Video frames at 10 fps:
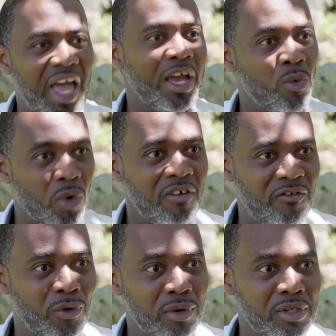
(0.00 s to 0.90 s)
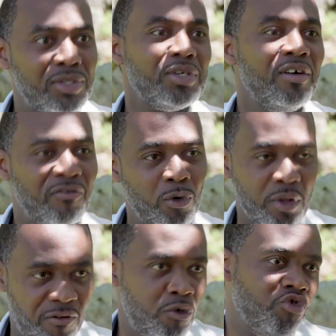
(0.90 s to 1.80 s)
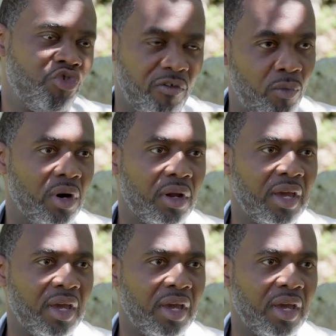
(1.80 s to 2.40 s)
a workforce for the future of work.